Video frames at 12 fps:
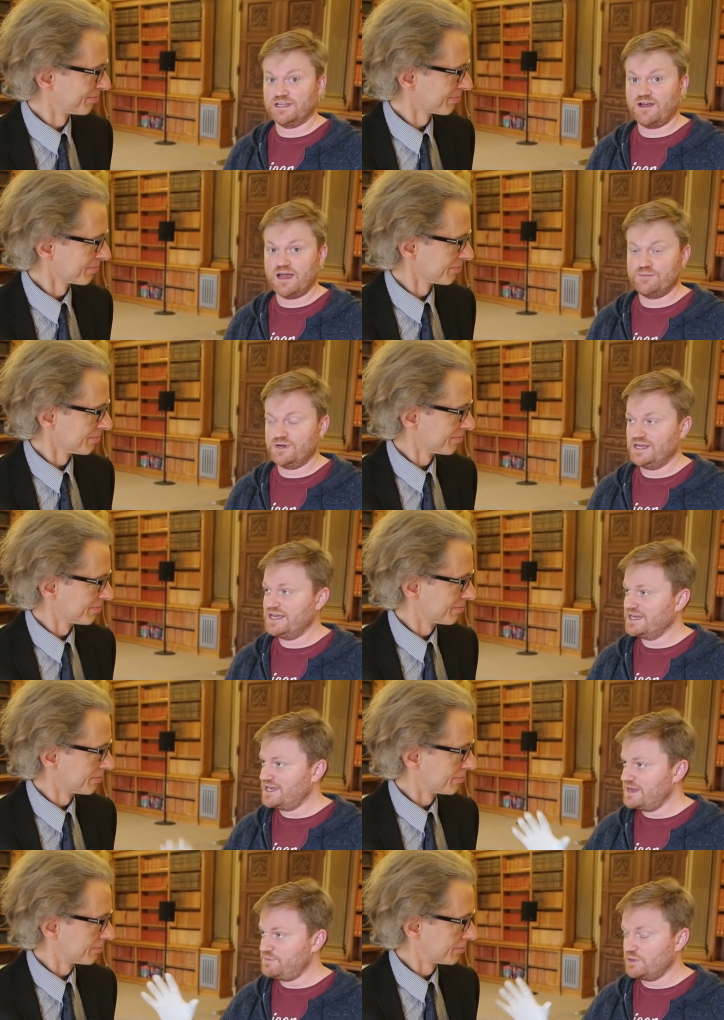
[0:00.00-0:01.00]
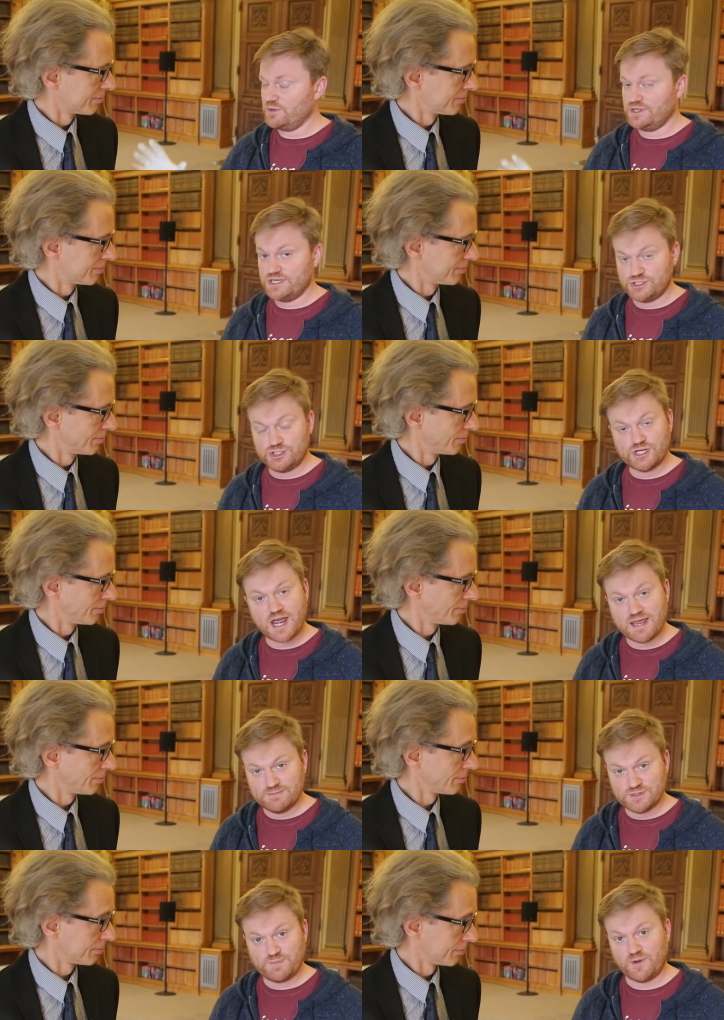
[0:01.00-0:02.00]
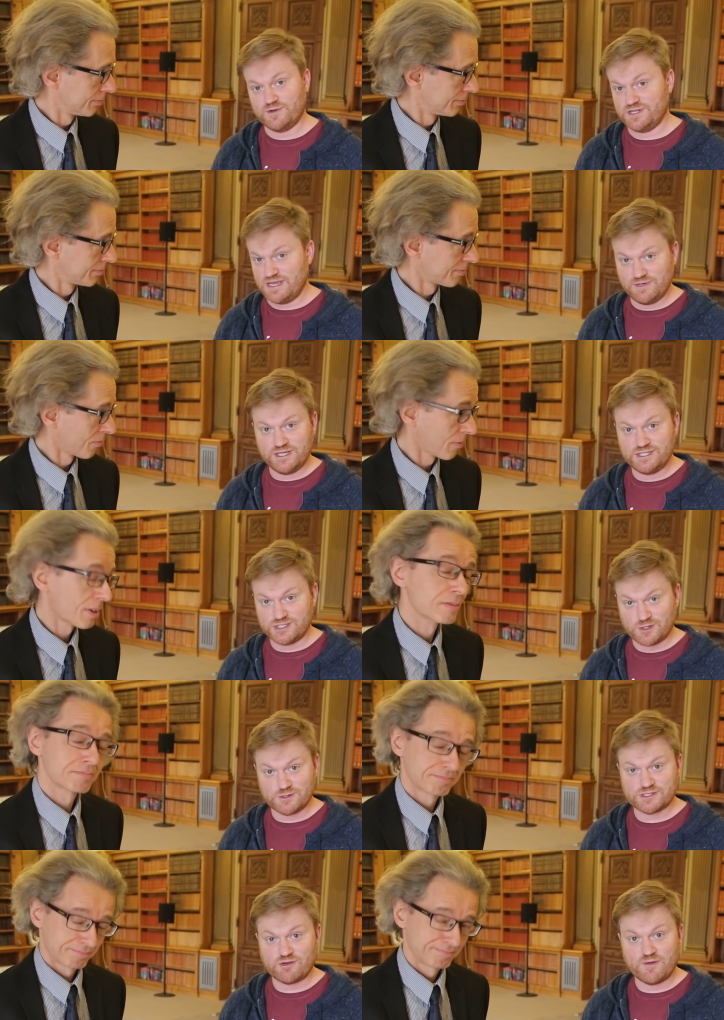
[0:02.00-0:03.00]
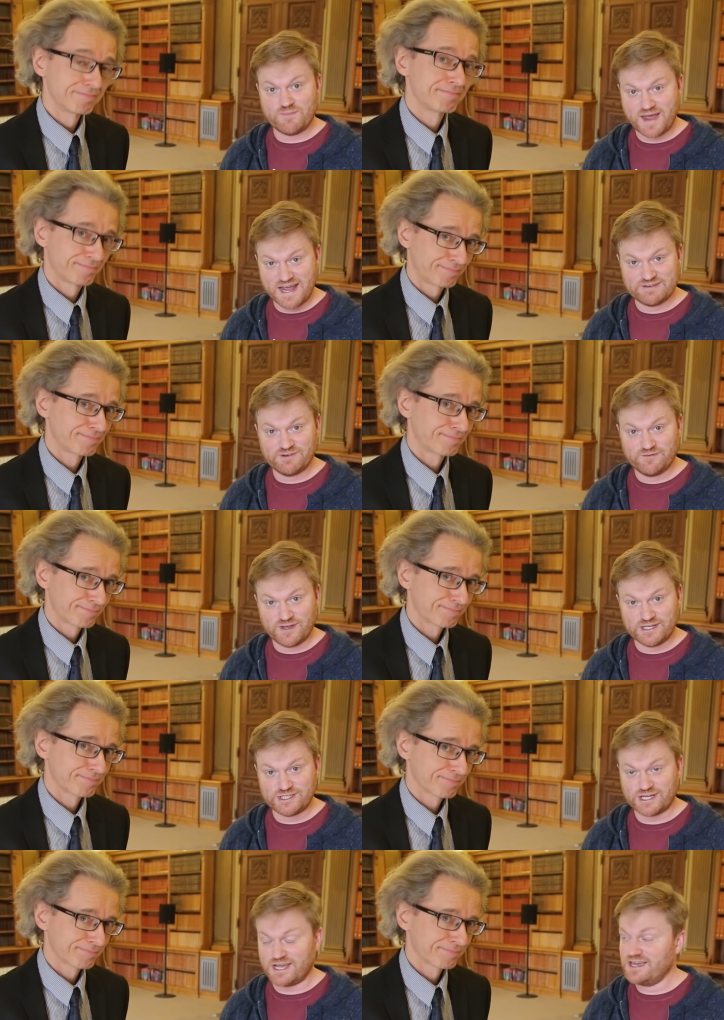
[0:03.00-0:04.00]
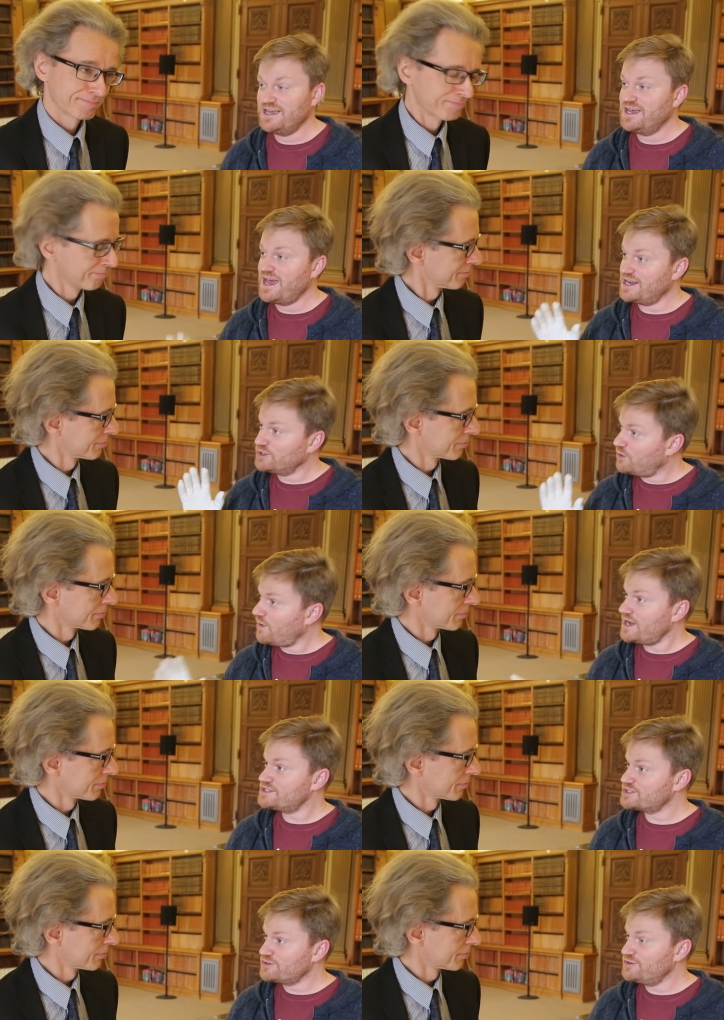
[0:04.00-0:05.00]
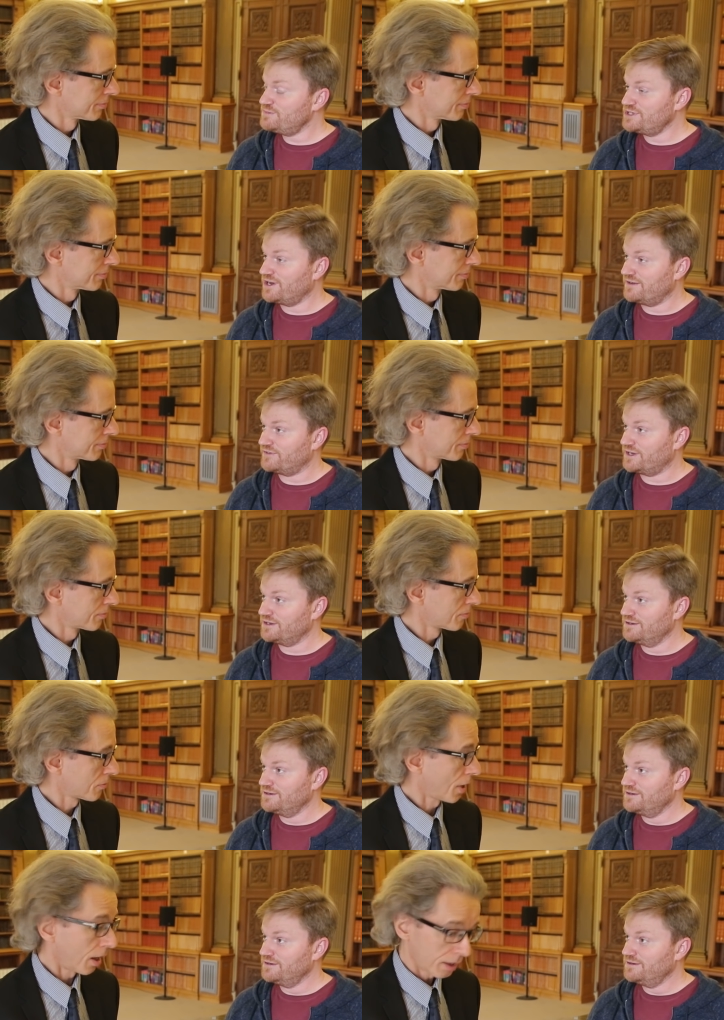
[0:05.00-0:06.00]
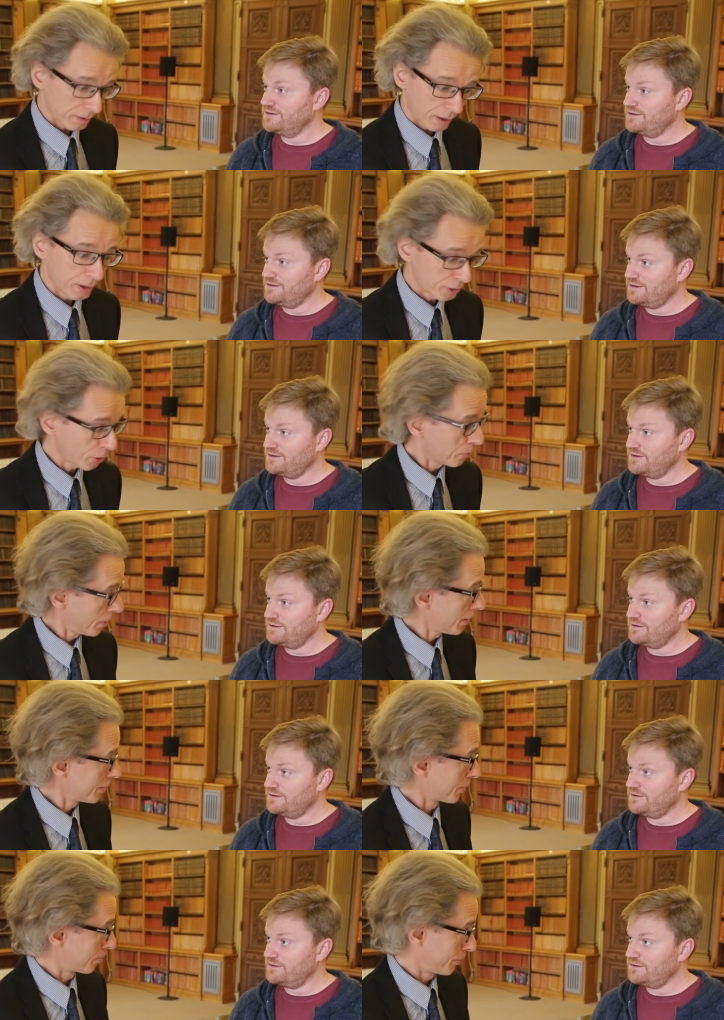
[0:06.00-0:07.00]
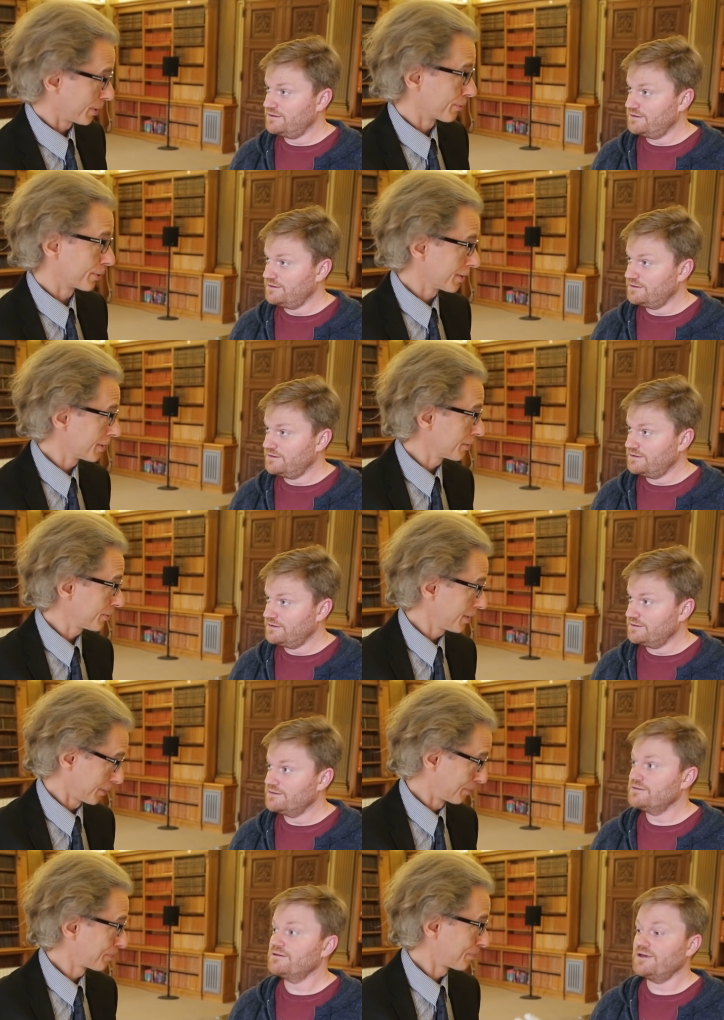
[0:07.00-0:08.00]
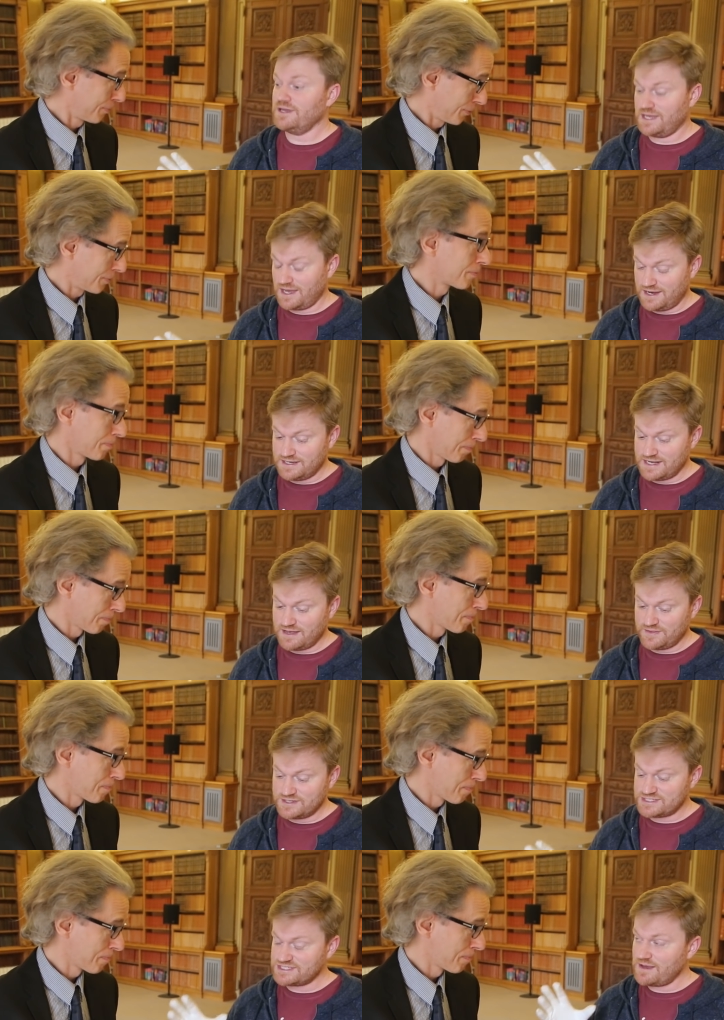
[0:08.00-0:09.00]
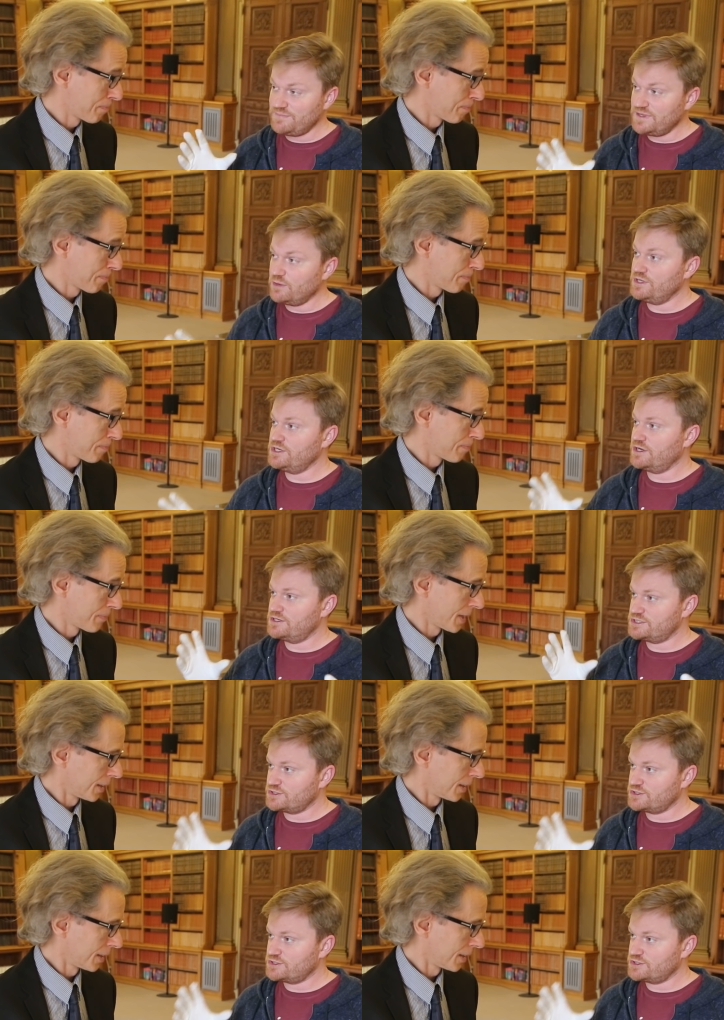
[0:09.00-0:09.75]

Speaker 1: library, in keeping with his James Bond image, is also a man of adventure and quite a scuba diver.
Speaker 2: I, I don't mind a bit of a dive, yeah.
Speaker 1: Okay, now there's something when you go